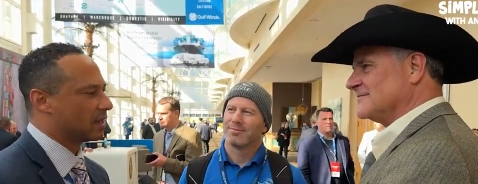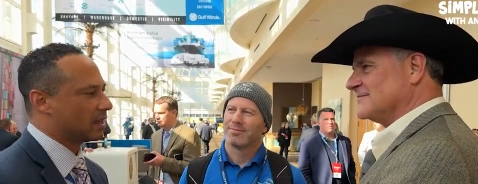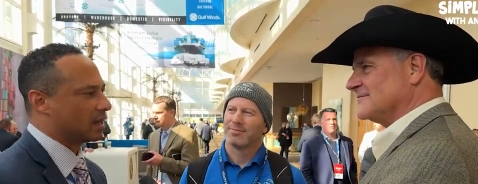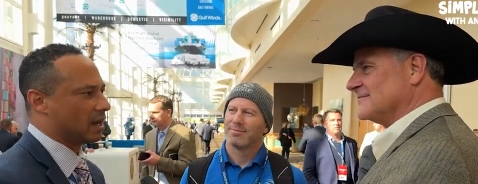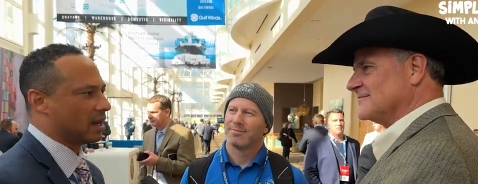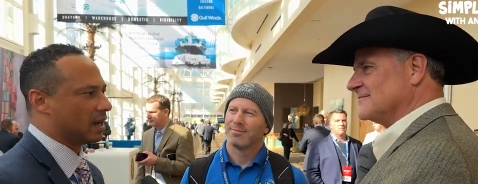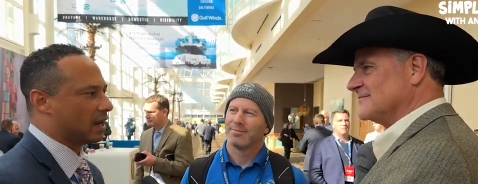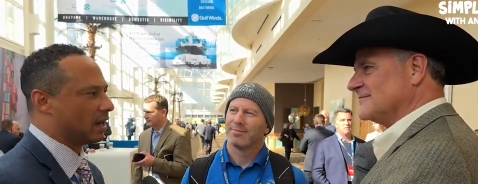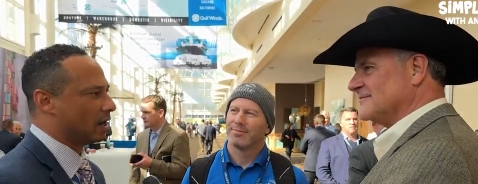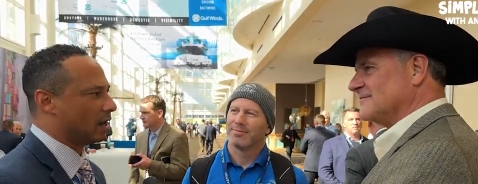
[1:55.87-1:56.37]

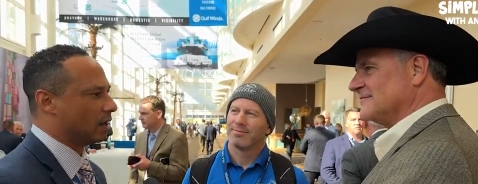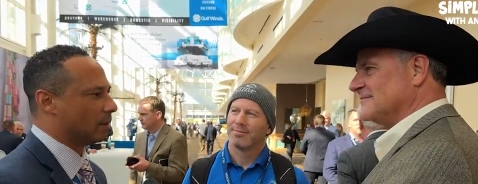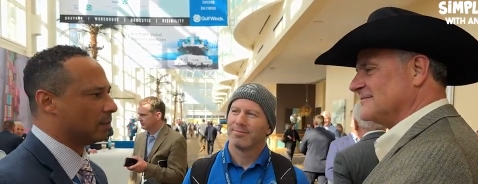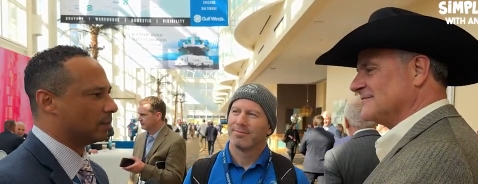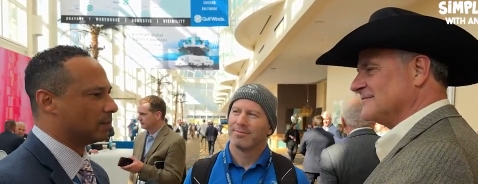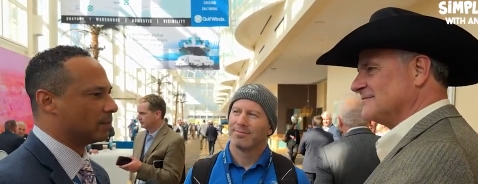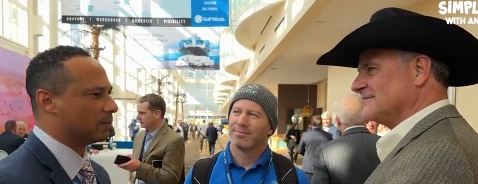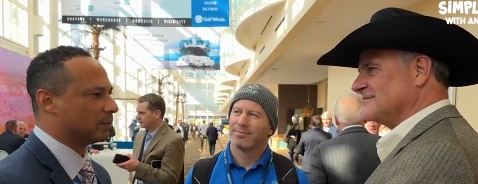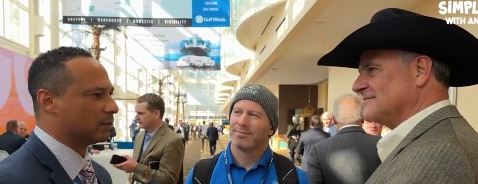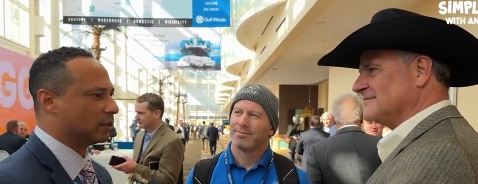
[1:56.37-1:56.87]

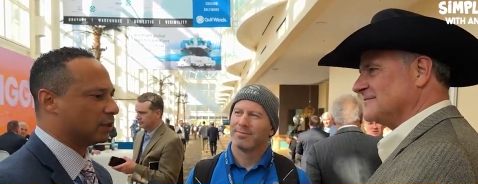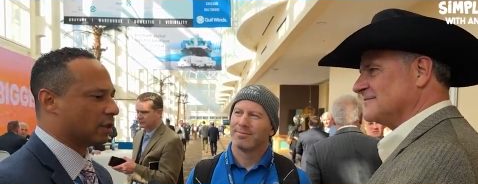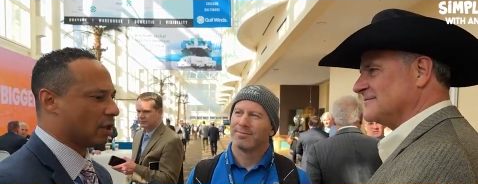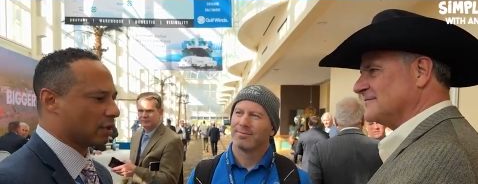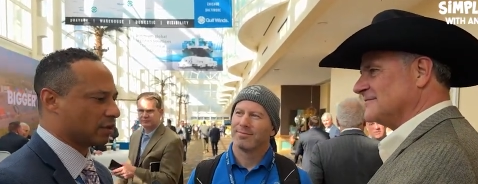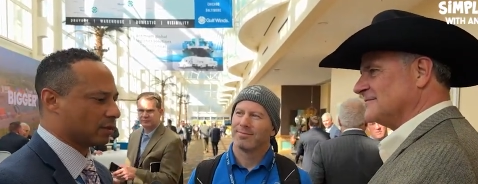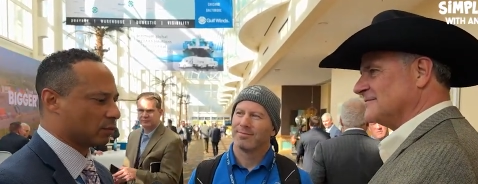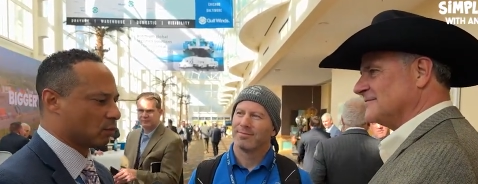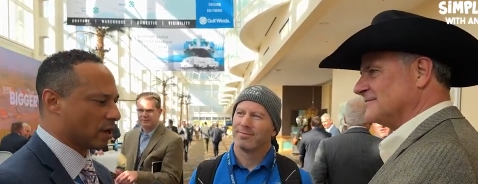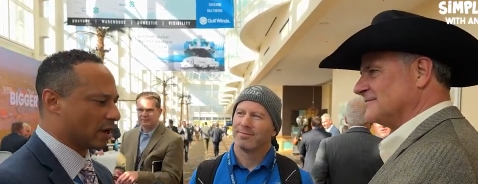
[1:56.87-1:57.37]
Speaker 1: Um,
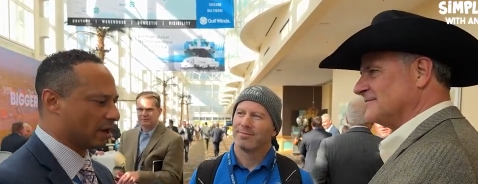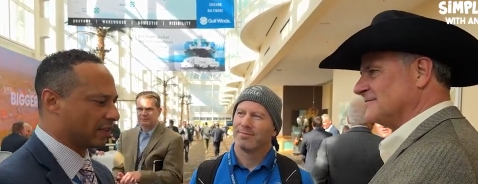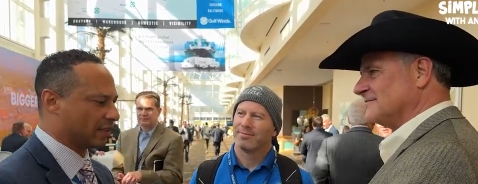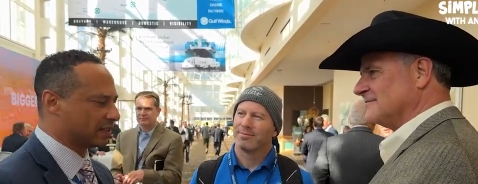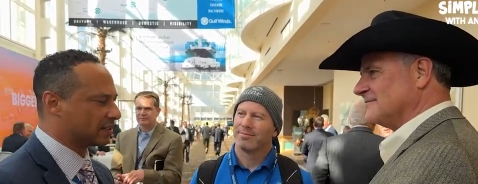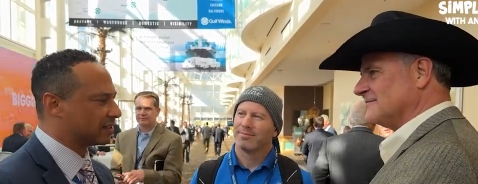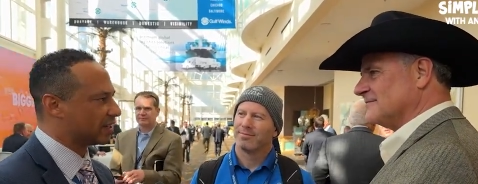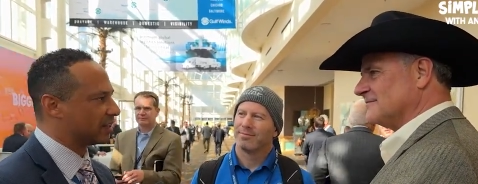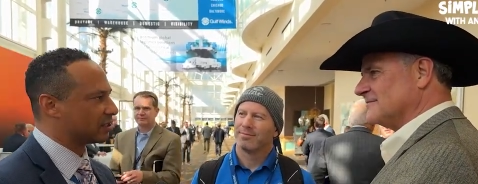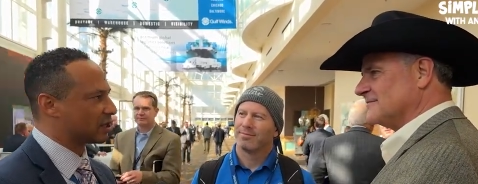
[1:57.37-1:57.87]
where
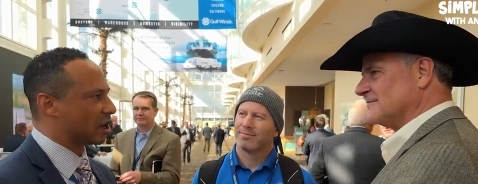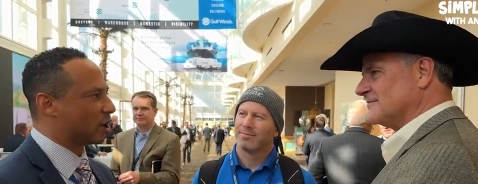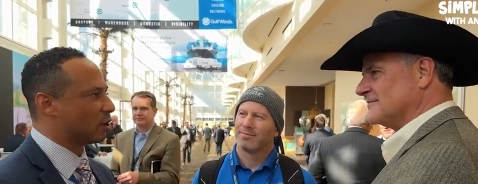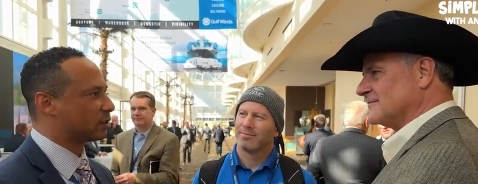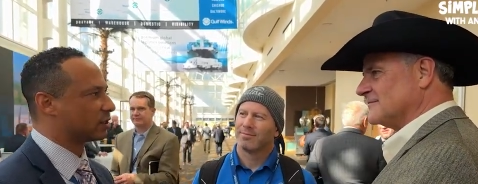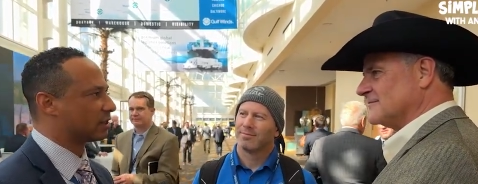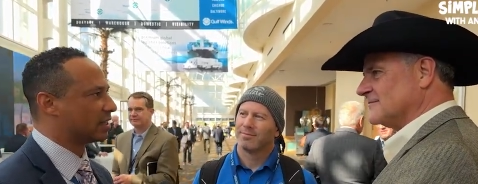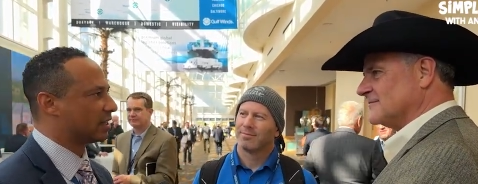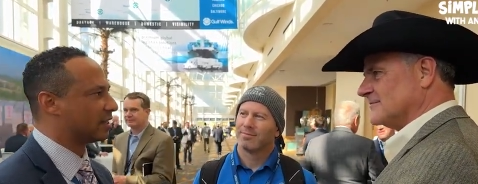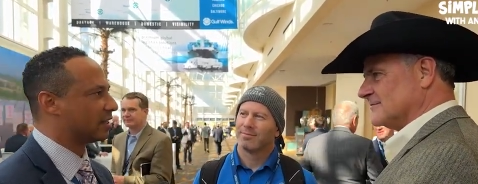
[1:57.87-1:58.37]
this is
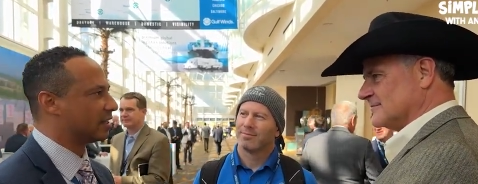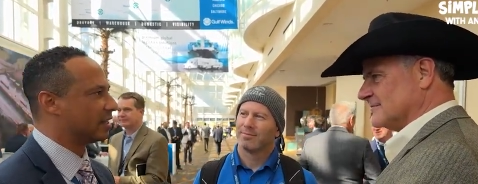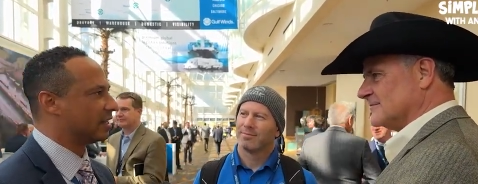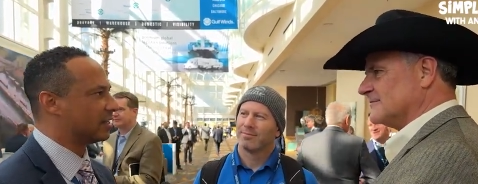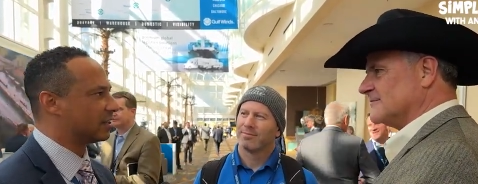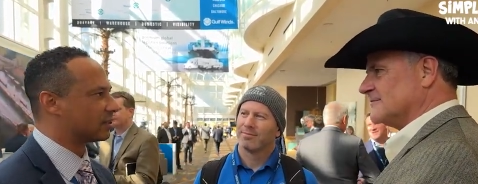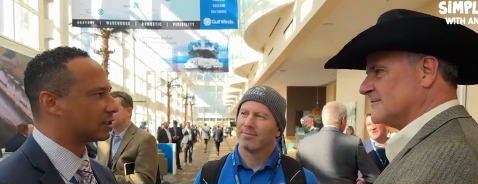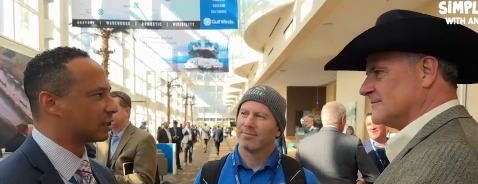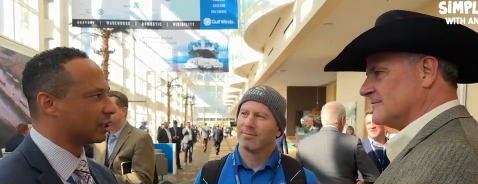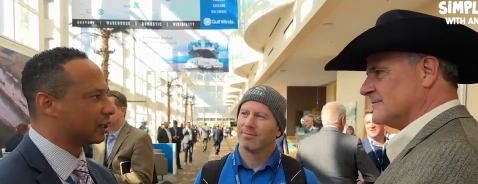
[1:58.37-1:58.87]
hosted
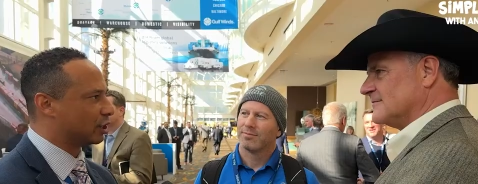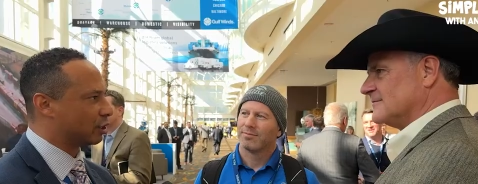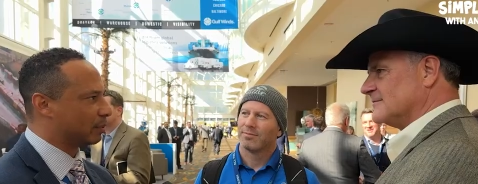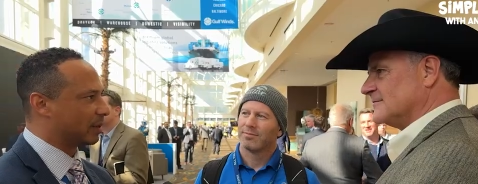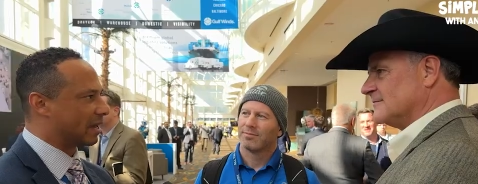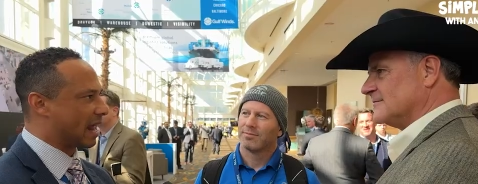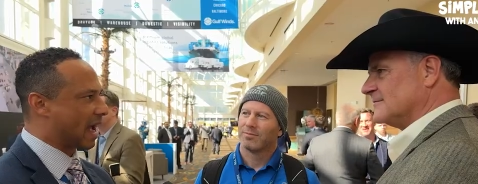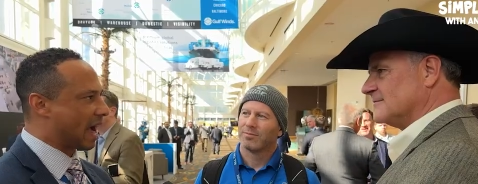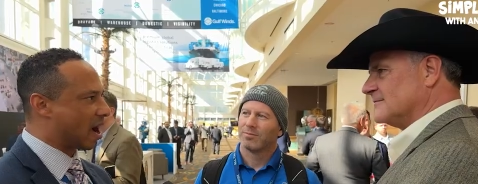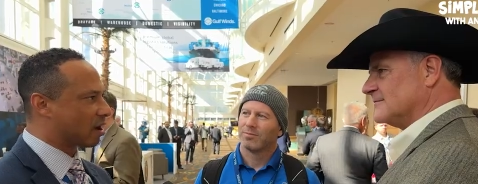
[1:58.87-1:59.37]
is a little
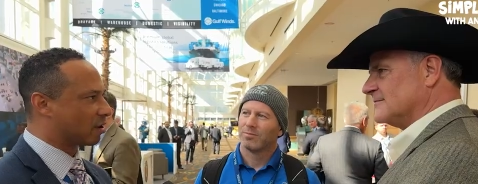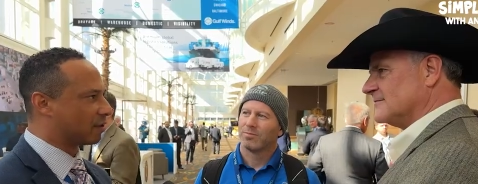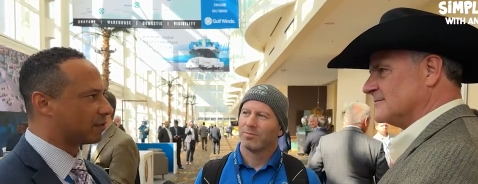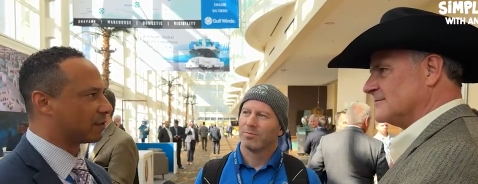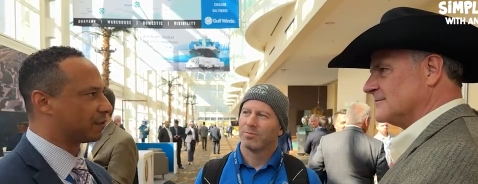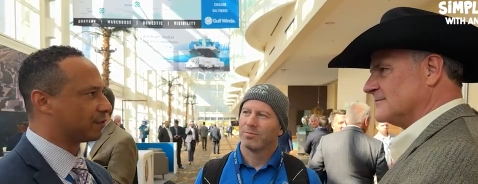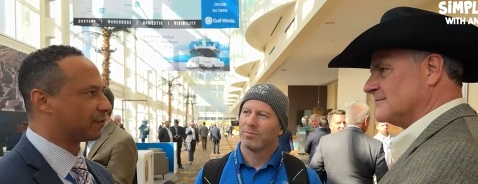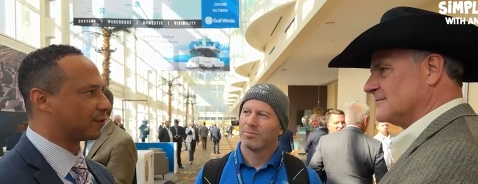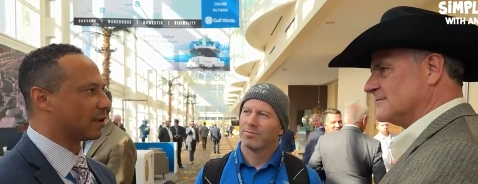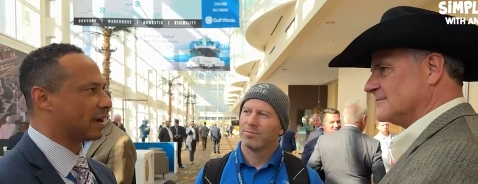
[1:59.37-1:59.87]
bit out of
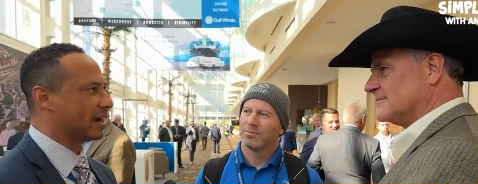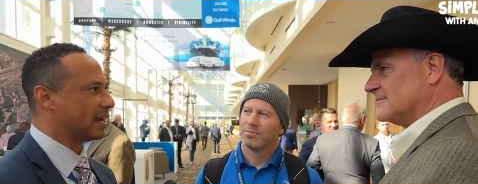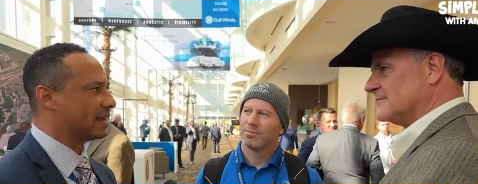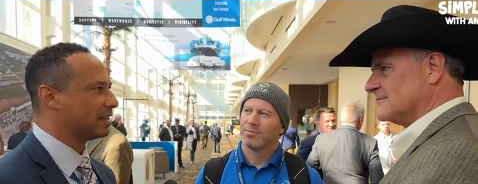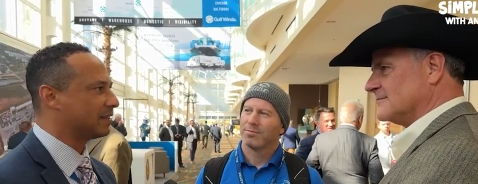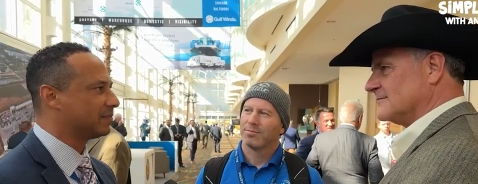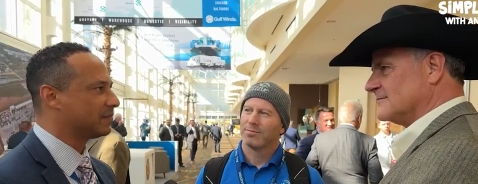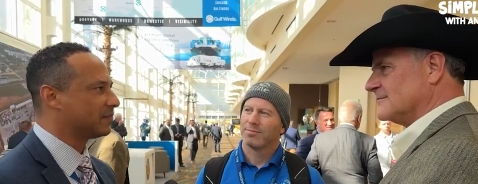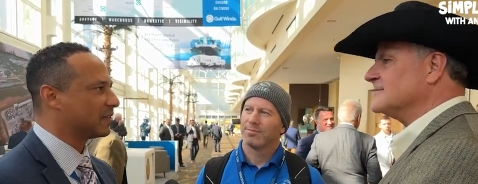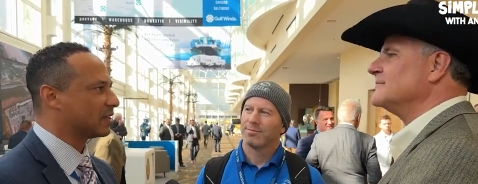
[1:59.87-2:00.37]
the
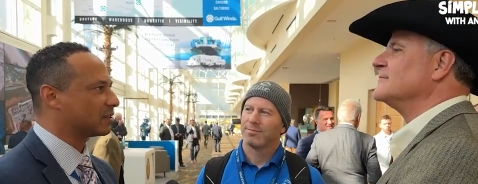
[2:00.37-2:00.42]
fray,